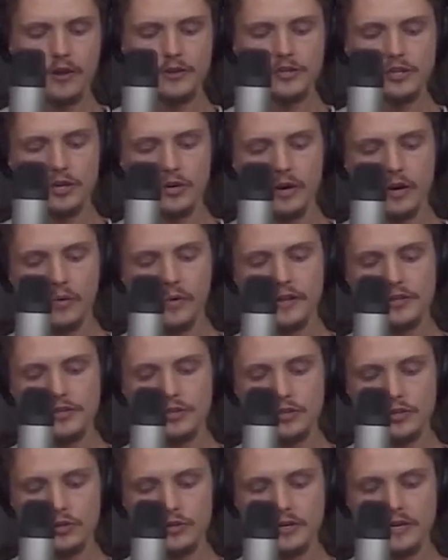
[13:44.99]
So I went
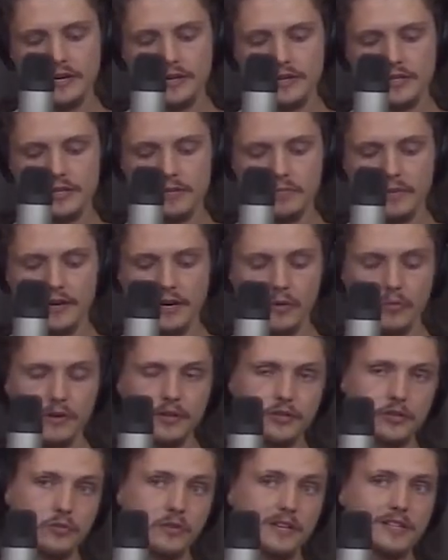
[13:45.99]
to Judaism and I
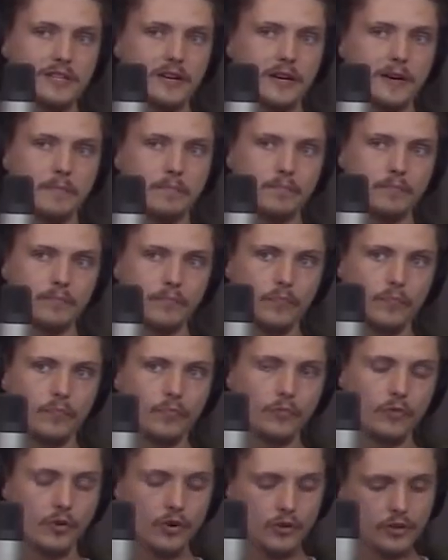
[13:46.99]
went to Islam
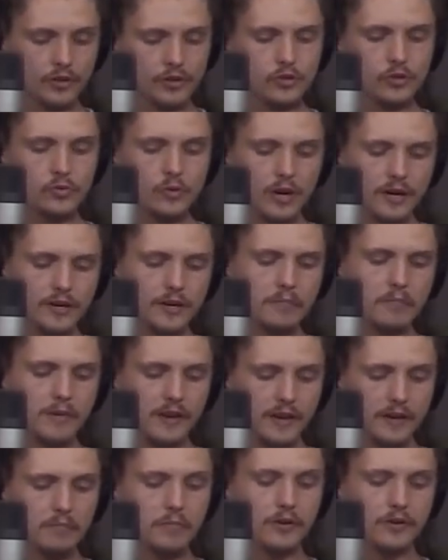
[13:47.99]
you know, the two other
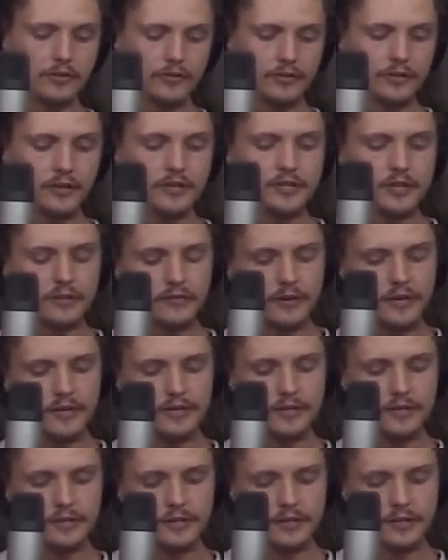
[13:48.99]
main monotheistic
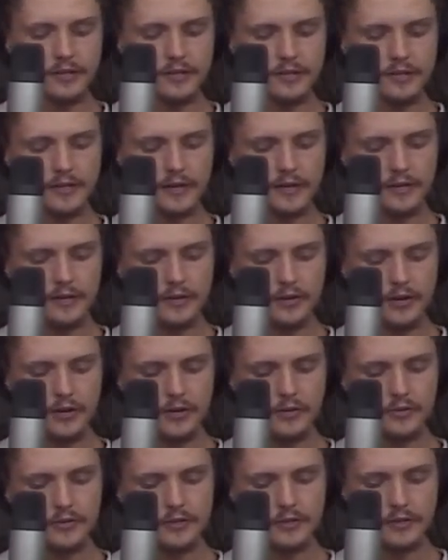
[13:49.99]
religions, started studying
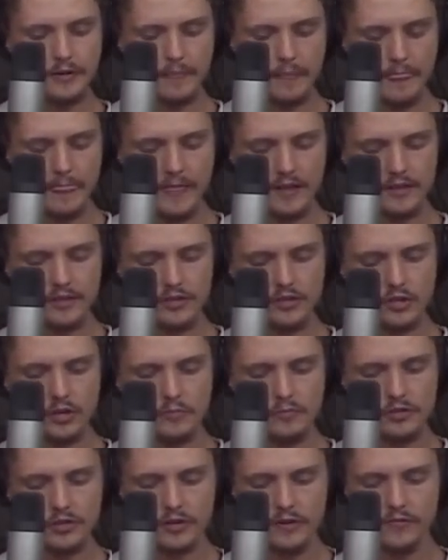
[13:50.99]
those. In
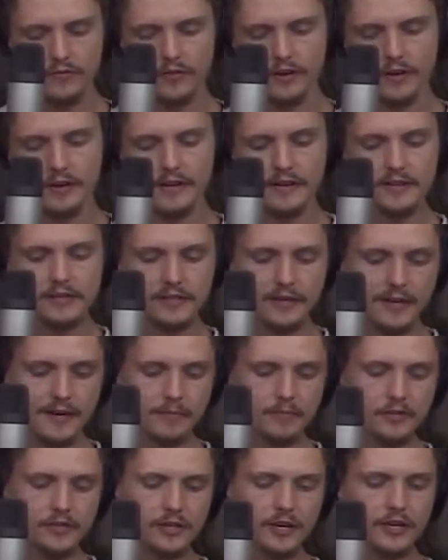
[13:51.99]
terms of uh,
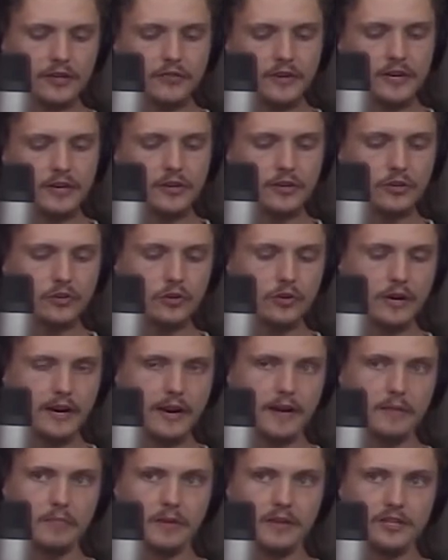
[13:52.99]
Islam, started reading the
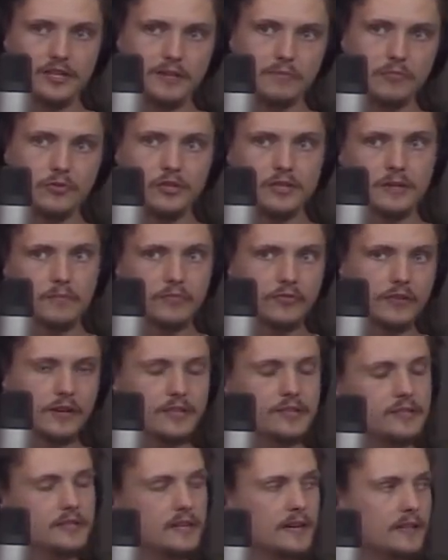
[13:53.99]
Quran, made some Muslim
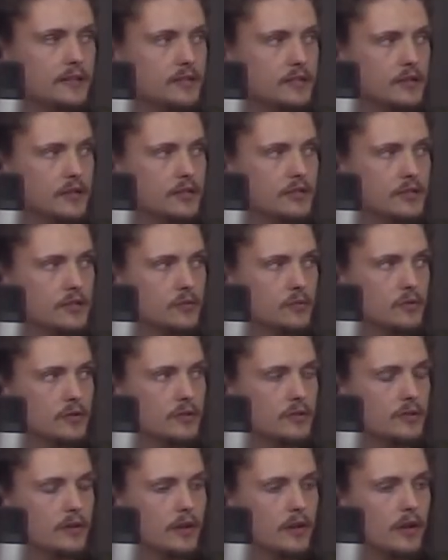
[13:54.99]
friends that I had discussions
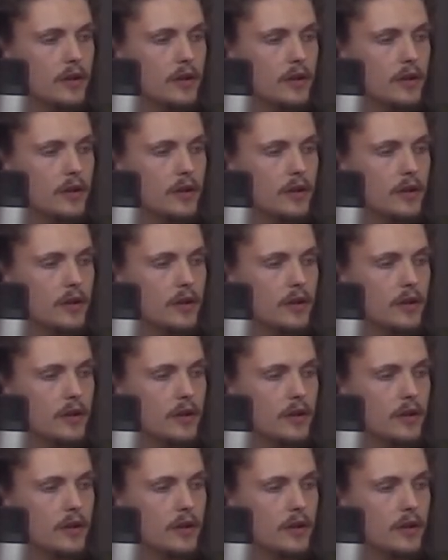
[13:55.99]
with.